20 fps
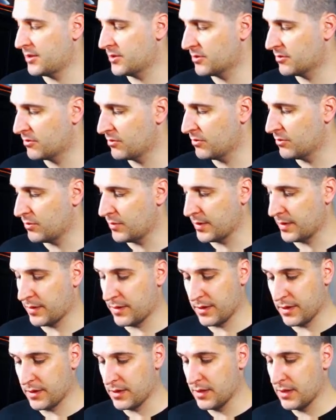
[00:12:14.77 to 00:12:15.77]
screwing with
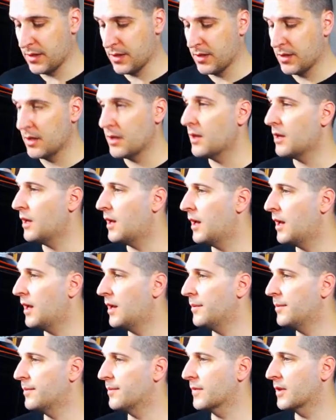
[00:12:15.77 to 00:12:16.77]
it.
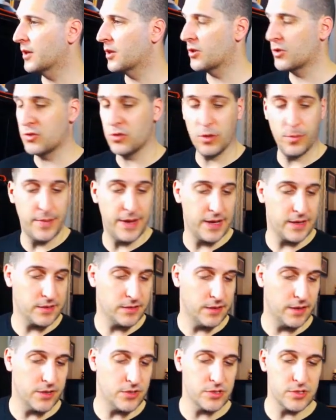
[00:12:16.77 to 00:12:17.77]
The control
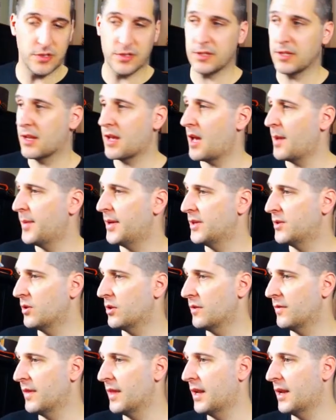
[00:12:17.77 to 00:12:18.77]
/ just to comment all
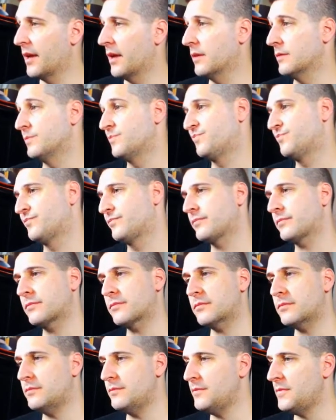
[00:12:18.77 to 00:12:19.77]
of that out.
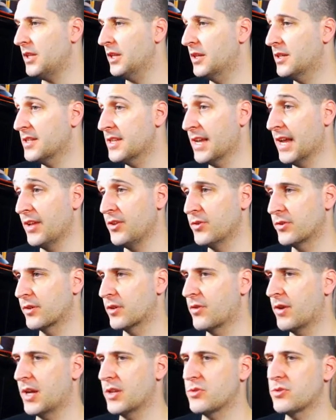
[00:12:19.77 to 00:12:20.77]
Because again, you could
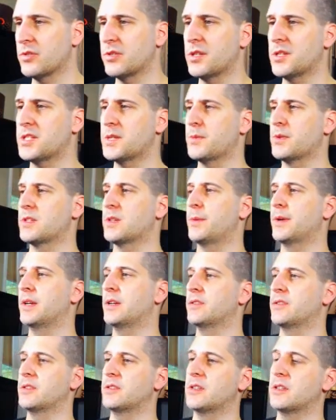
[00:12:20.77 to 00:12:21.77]
crash your system or somebody
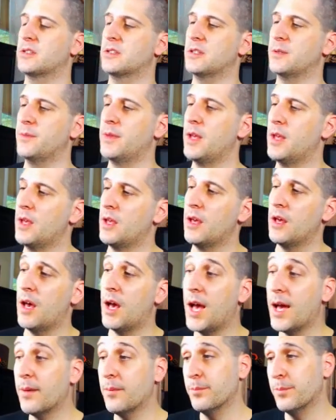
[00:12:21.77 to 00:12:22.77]
else's system,
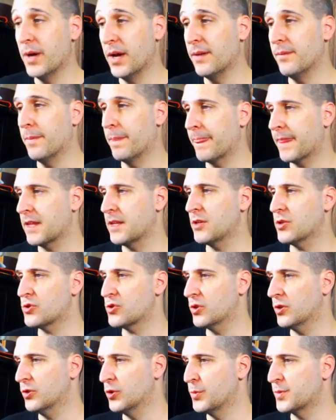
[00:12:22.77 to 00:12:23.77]
but
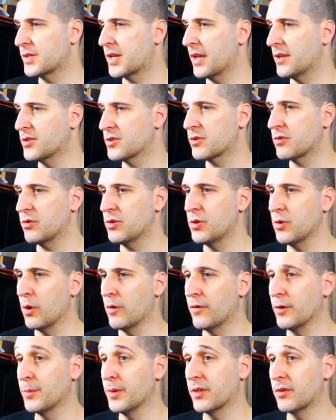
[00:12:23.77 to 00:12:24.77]
conditional loops can screw you
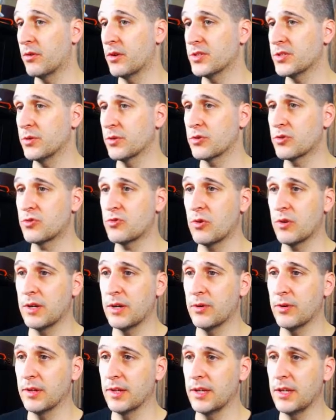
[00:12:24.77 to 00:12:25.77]
over, but they're also
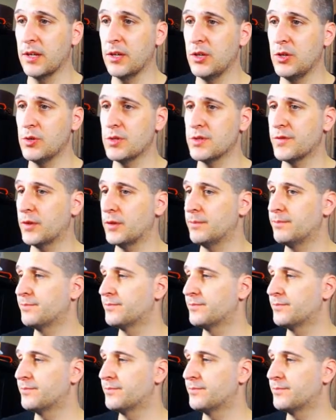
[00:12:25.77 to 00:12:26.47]
extraordinarily useful.